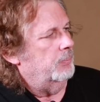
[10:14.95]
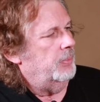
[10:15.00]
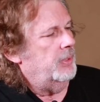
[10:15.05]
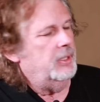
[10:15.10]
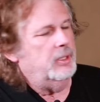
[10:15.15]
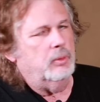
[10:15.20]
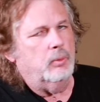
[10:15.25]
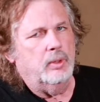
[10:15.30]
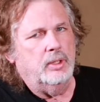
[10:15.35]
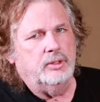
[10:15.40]

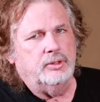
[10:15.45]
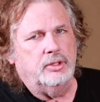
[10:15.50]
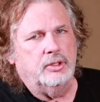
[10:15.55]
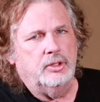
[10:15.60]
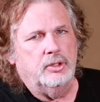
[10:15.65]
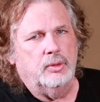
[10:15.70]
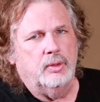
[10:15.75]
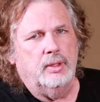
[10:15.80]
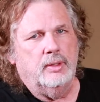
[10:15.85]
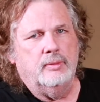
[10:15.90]
plenty of ways
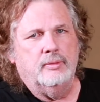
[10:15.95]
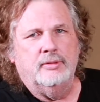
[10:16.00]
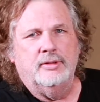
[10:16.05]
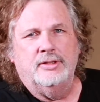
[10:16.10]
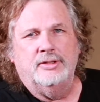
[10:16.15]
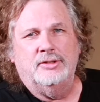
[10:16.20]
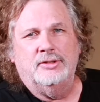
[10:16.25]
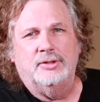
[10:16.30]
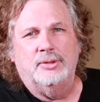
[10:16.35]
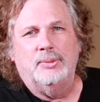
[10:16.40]
to do it.
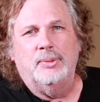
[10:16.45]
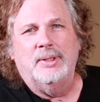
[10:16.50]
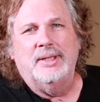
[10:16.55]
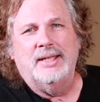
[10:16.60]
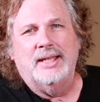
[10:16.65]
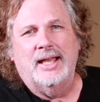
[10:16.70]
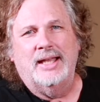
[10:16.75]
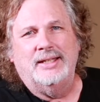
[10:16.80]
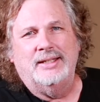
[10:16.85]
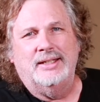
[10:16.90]
This is the
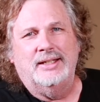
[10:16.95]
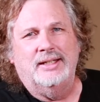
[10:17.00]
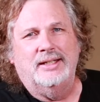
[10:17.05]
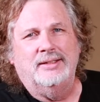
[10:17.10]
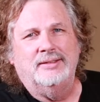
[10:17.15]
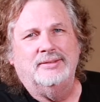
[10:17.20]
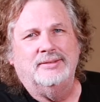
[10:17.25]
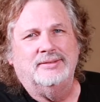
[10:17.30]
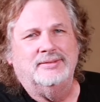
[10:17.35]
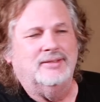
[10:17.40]
way I did
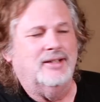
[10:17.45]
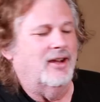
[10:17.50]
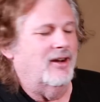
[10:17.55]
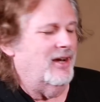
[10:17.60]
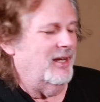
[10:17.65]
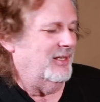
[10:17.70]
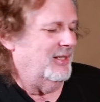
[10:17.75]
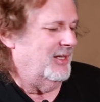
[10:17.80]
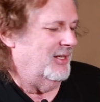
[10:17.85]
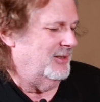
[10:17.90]
it. All right,